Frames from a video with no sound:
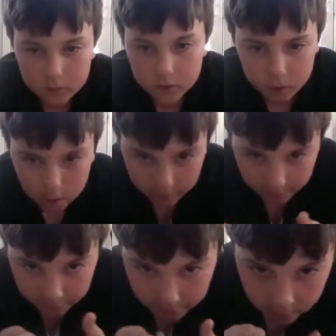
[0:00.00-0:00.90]

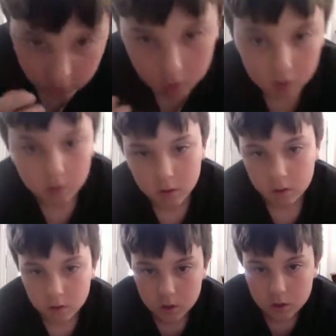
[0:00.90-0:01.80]
Okay,
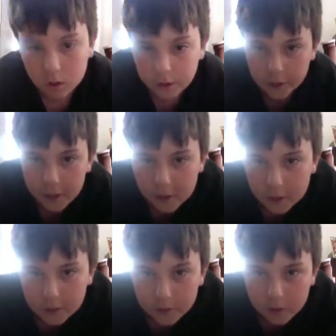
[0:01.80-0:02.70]
so I think
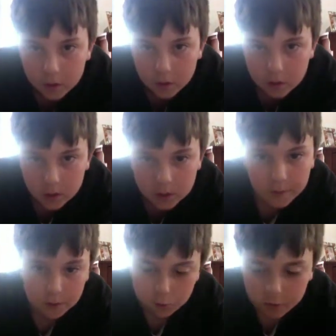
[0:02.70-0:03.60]
I've talked
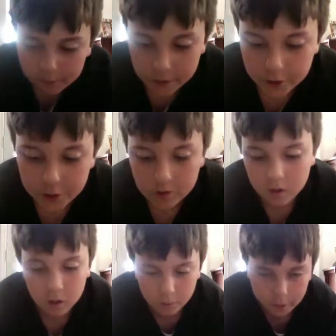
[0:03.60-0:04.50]
about 12 pitches.
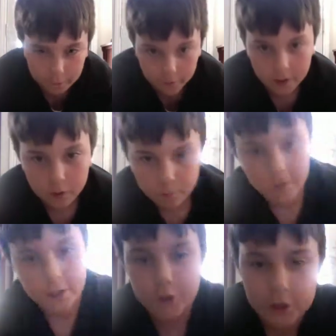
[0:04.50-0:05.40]
Oh, the final
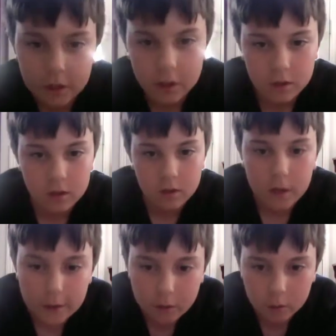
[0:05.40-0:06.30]
pitch.
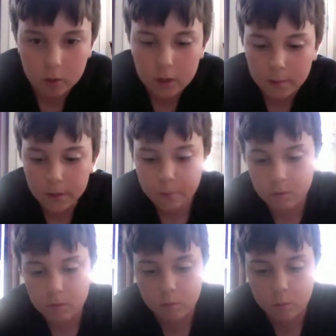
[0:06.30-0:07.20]
I know a lot of
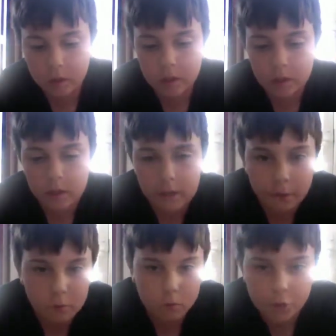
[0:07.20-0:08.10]
people want to know how to
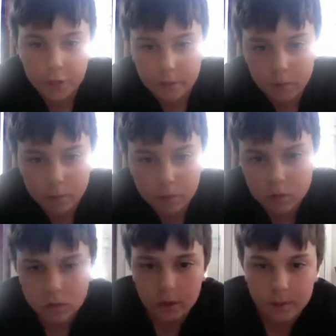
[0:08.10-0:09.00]
throw a gyro ball,
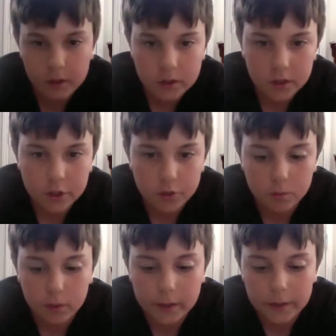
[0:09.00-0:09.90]
so I'm going to teach you
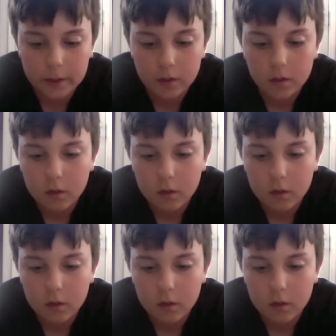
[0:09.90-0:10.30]
right now.